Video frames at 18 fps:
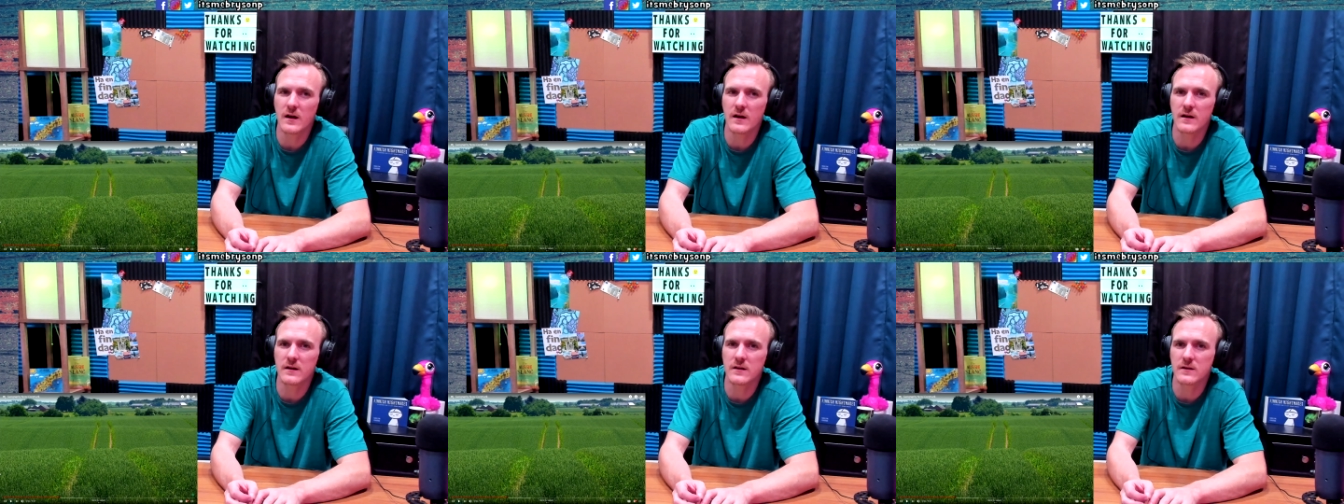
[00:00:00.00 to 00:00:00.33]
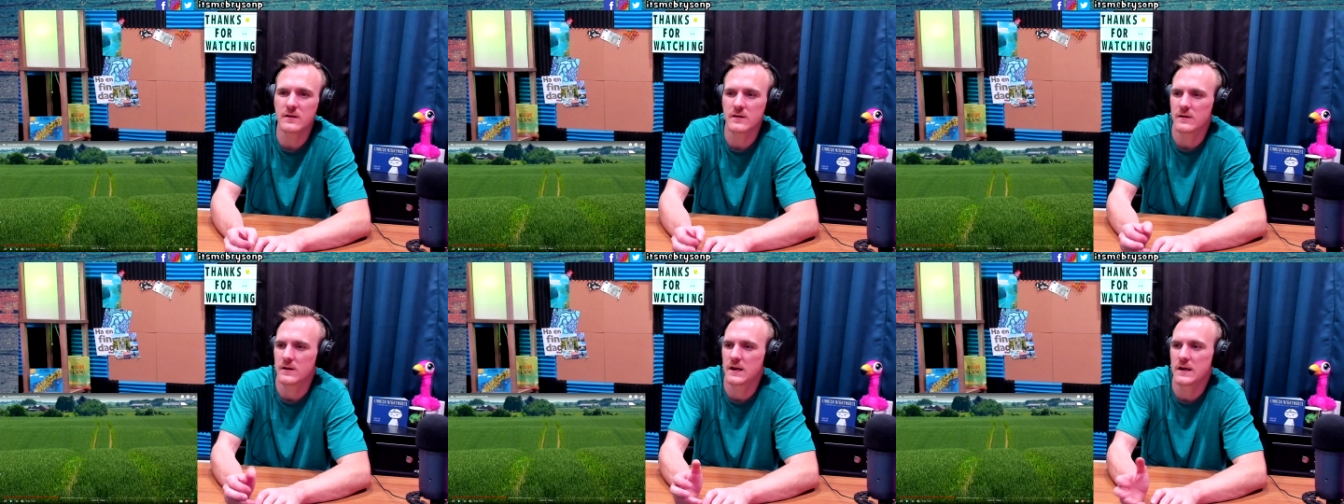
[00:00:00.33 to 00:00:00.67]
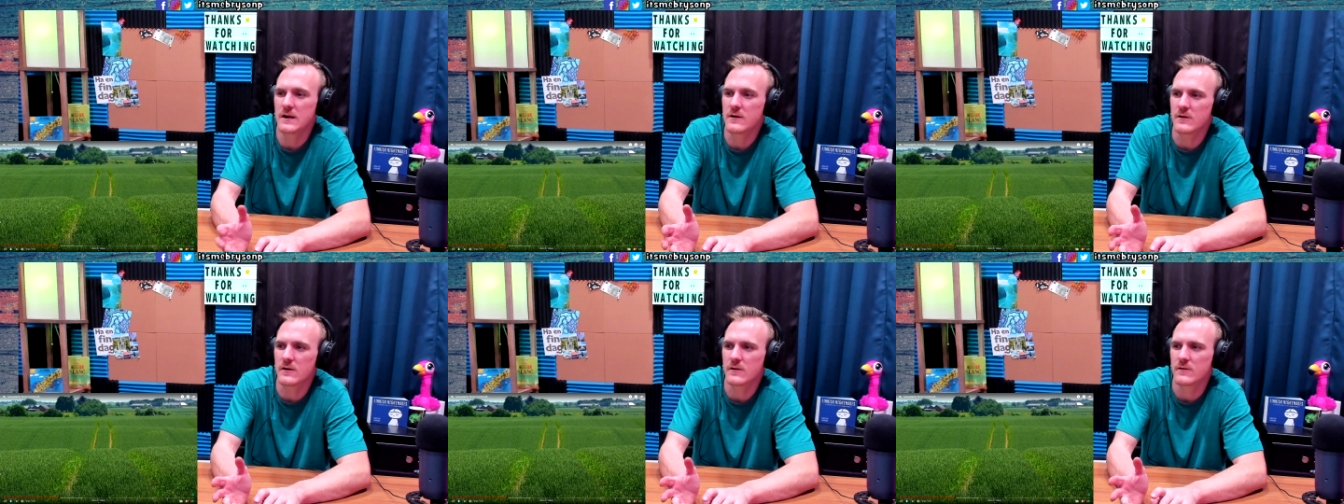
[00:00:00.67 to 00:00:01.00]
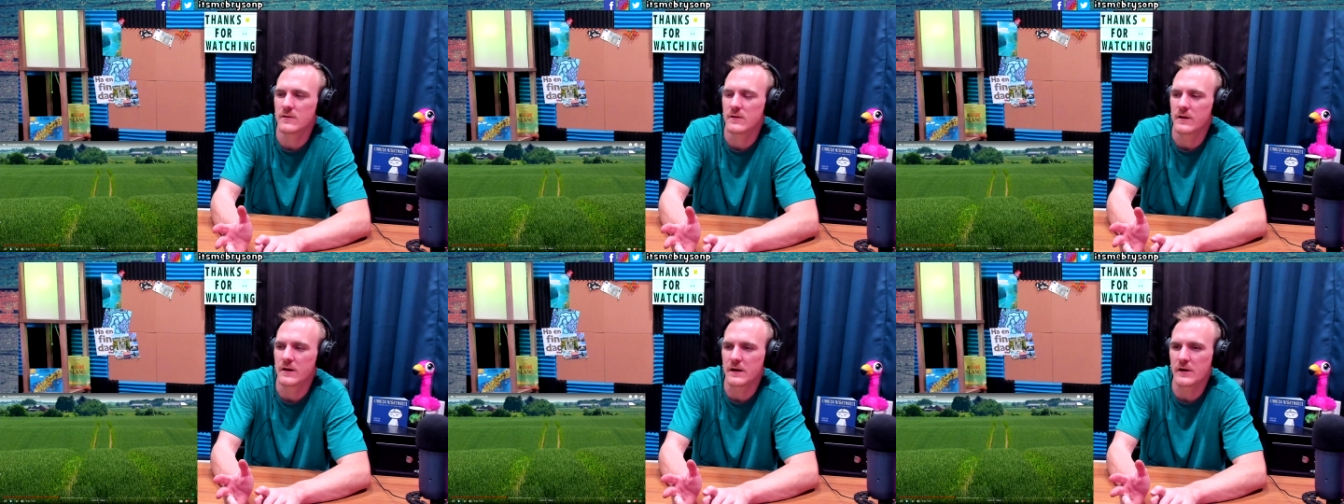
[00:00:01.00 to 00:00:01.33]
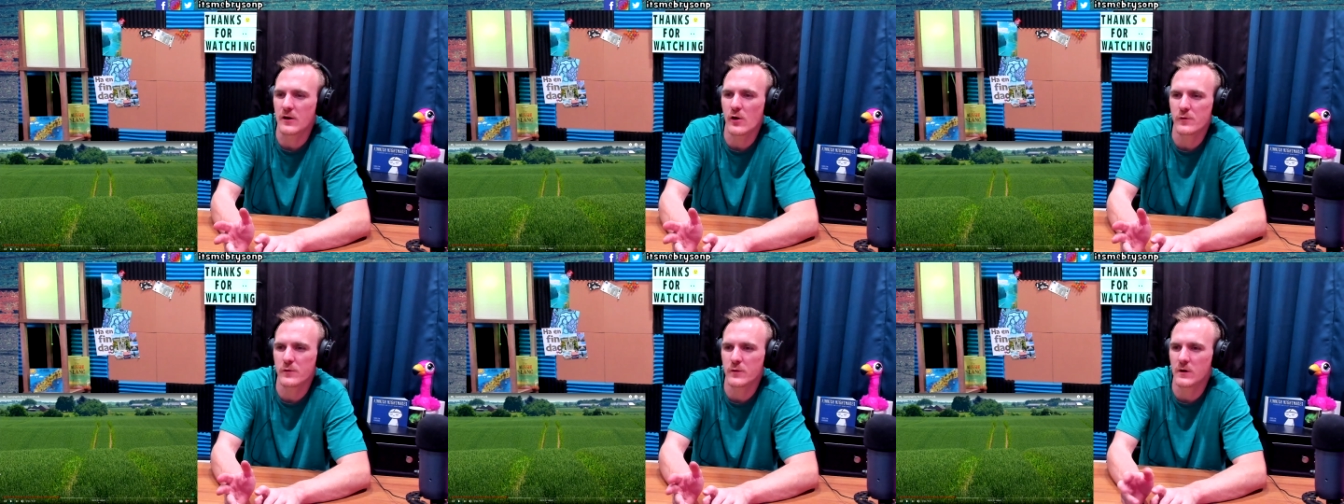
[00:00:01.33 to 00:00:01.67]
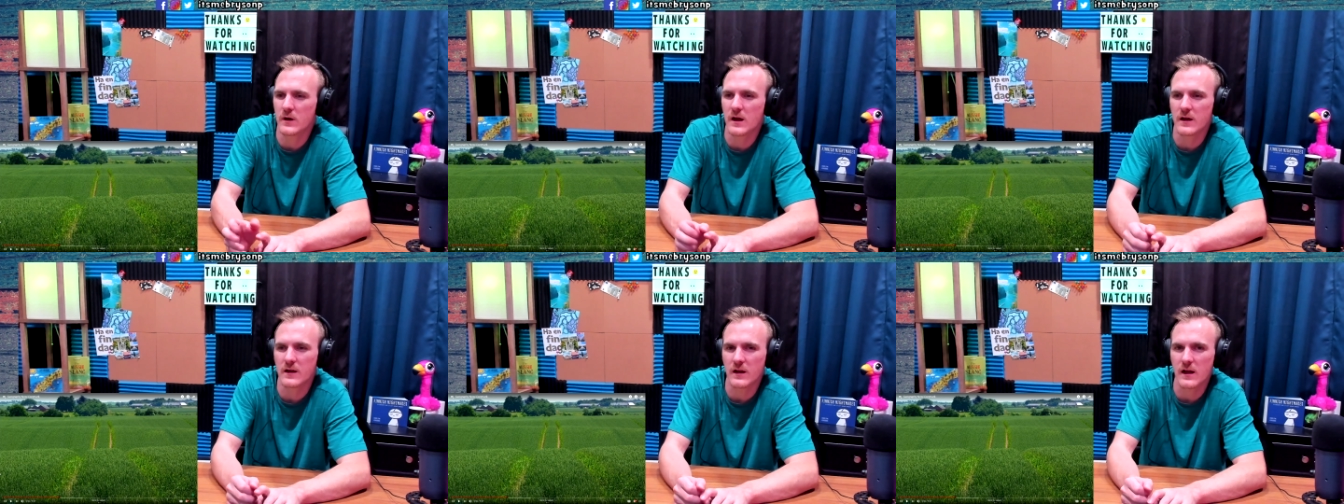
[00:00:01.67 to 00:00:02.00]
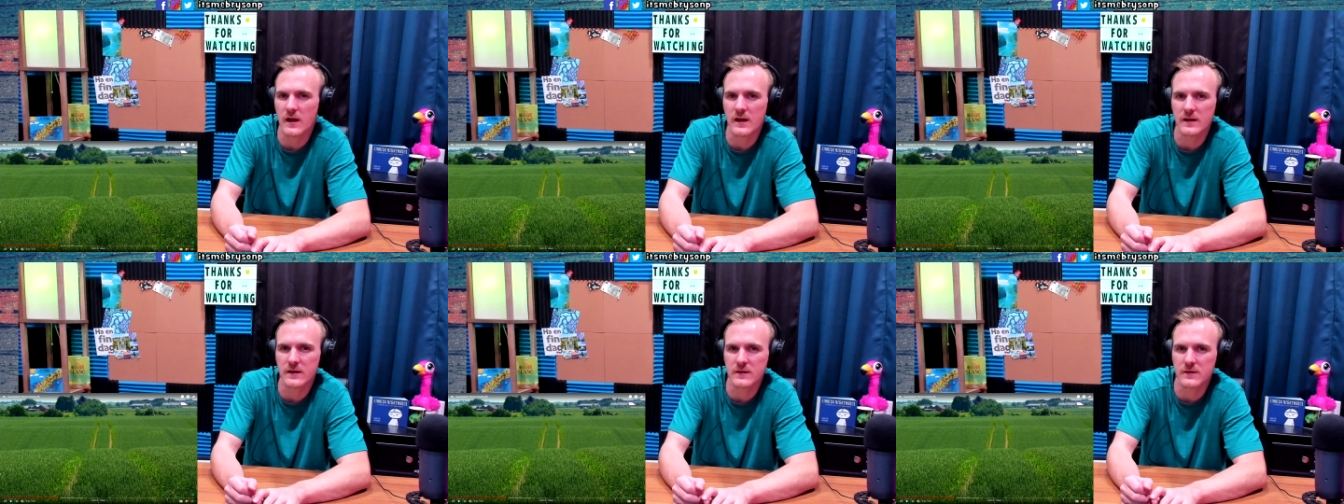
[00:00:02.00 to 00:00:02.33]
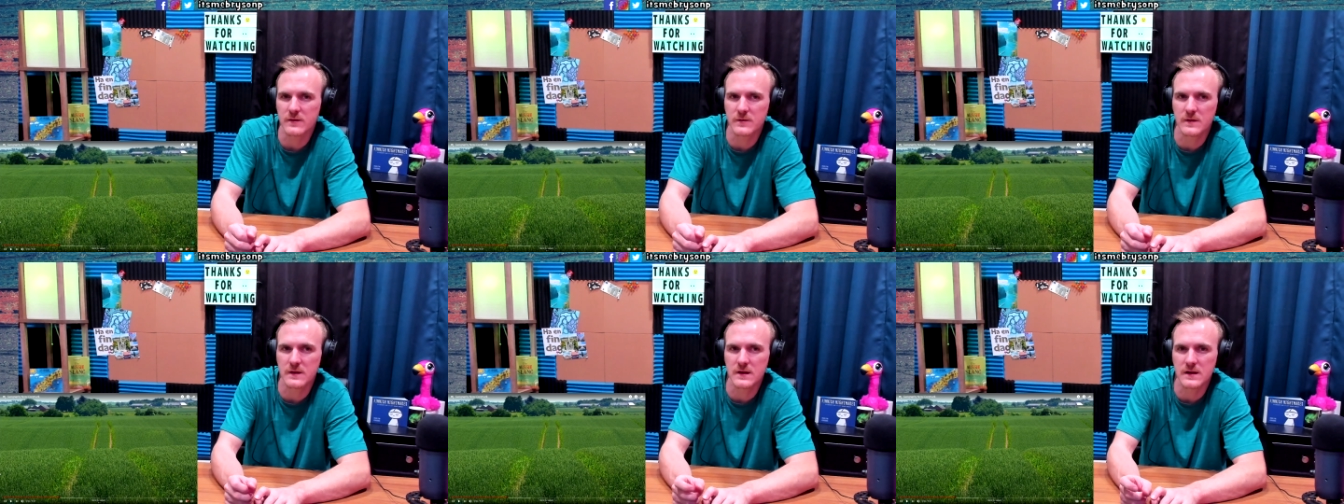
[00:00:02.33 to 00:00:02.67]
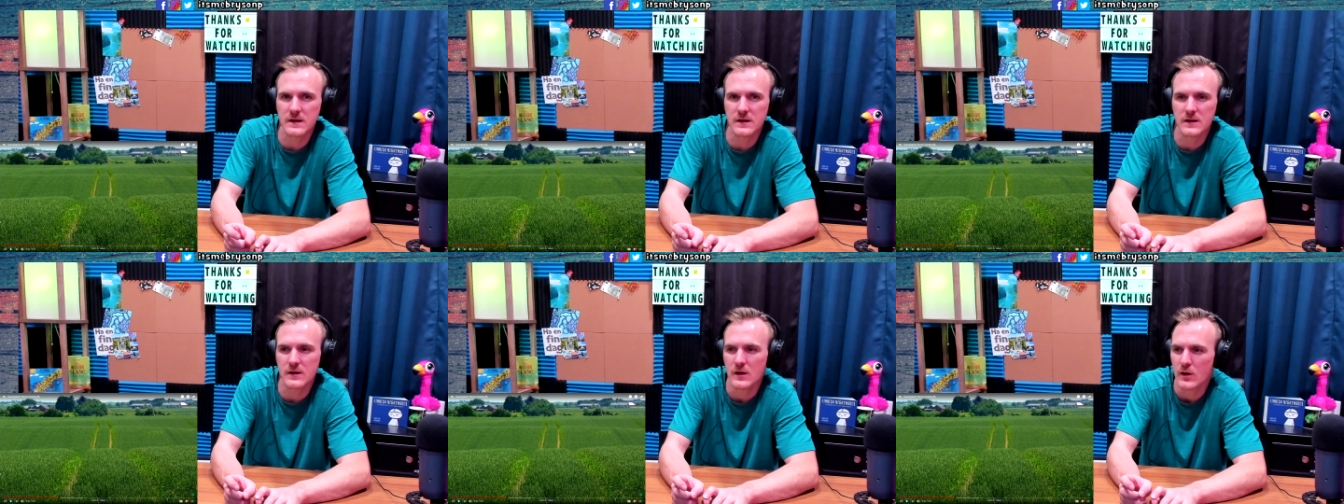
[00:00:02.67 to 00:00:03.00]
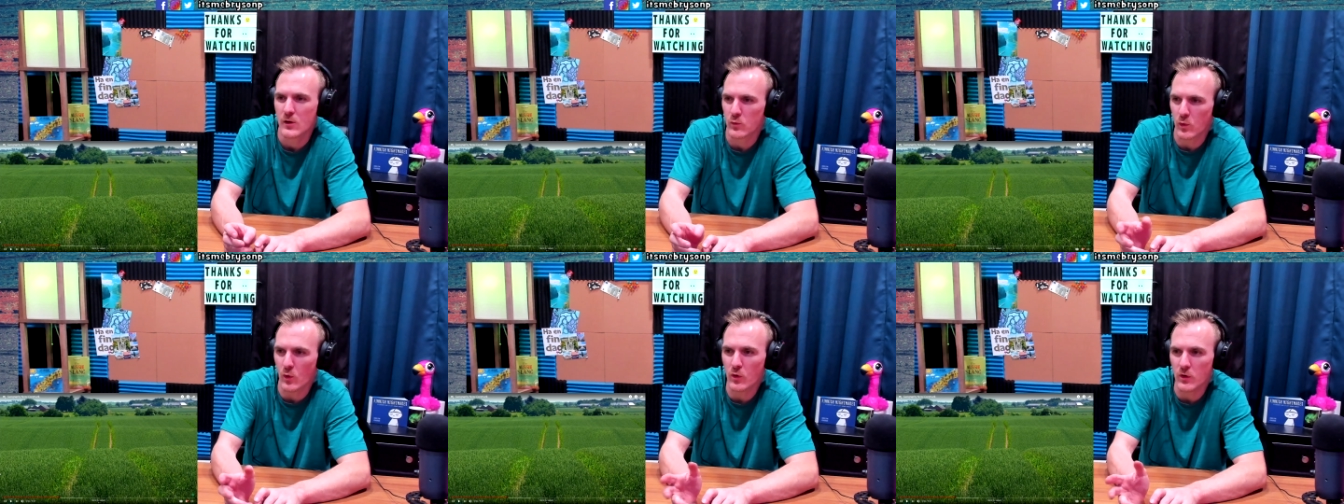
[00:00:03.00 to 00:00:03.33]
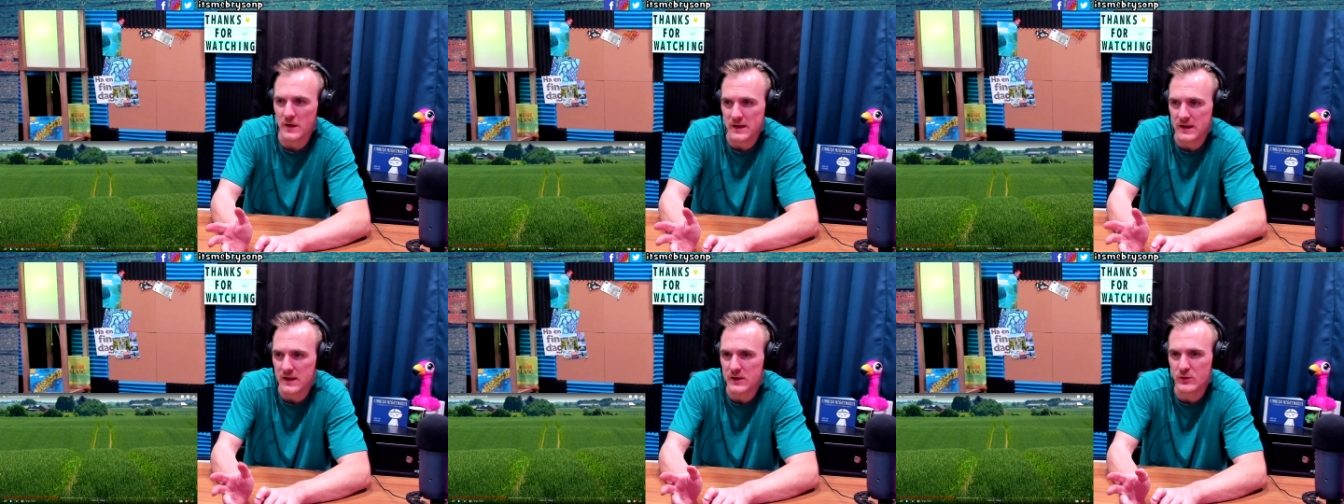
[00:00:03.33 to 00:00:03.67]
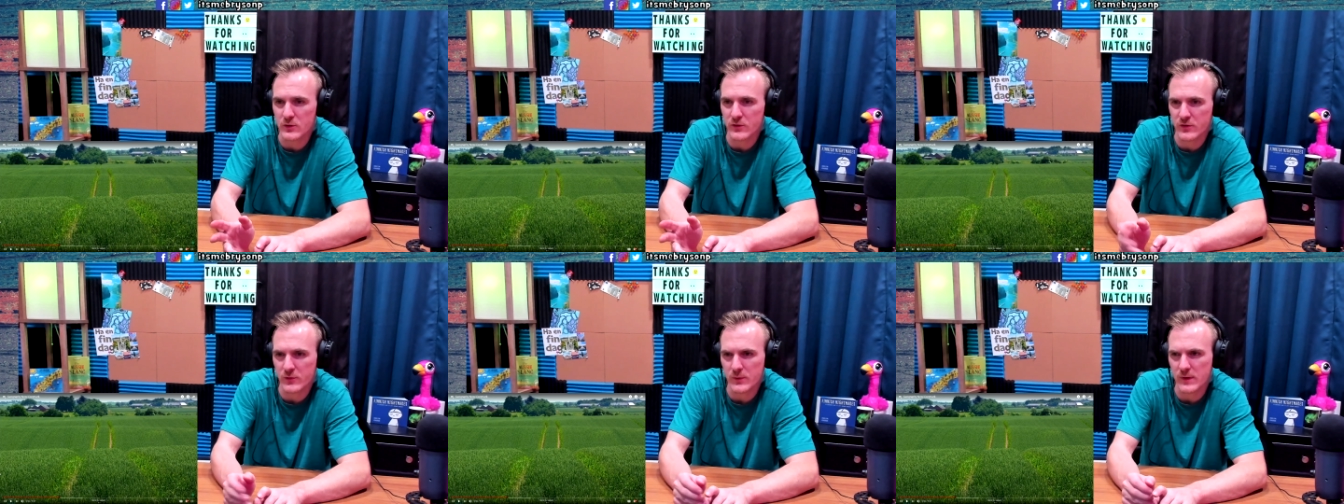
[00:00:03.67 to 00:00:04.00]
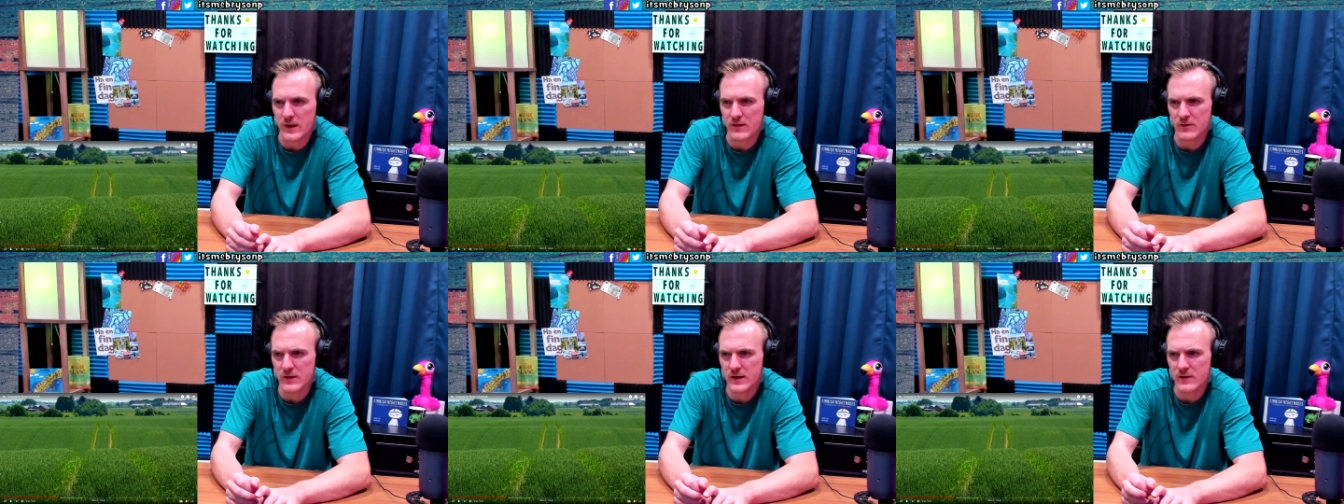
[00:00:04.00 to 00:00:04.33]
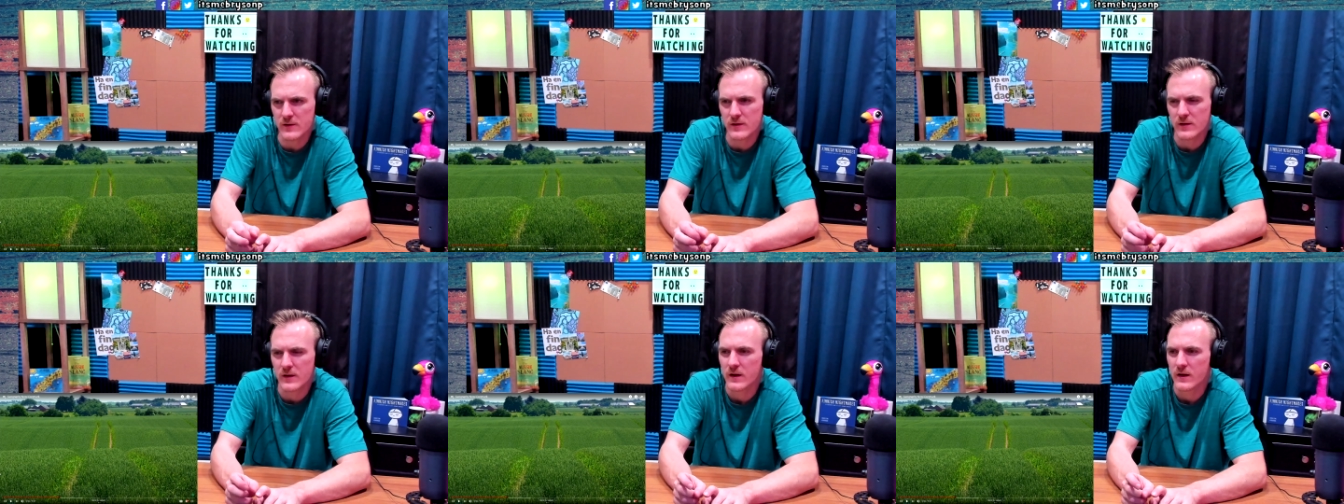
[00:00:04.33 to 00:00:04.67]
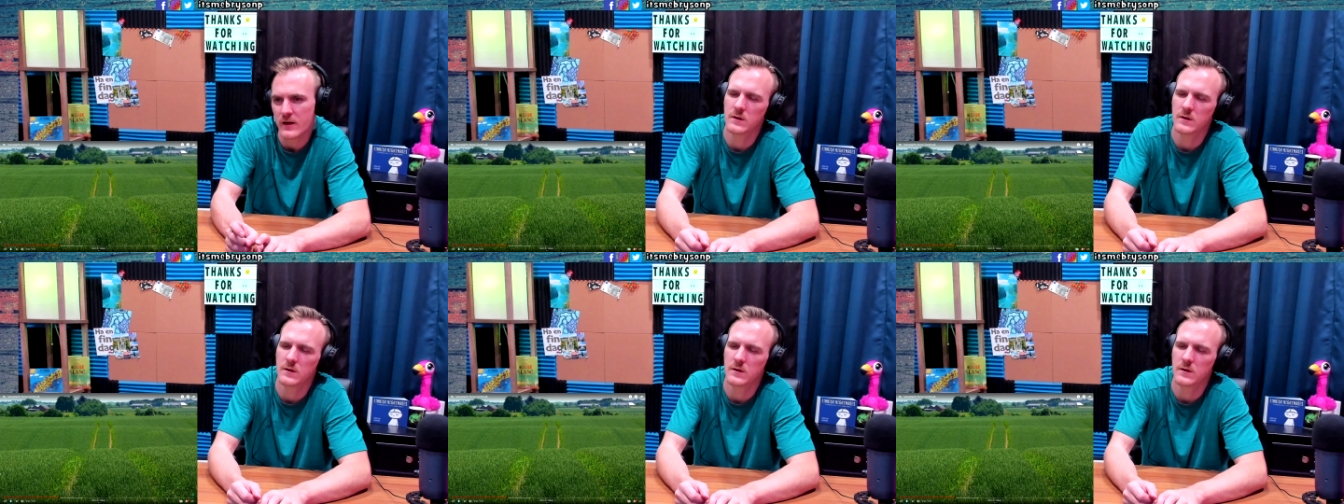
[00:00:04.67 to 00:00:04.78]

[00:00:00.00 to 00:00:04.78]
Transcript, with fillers: like here, and an awful lot like the rolling hills that we have here.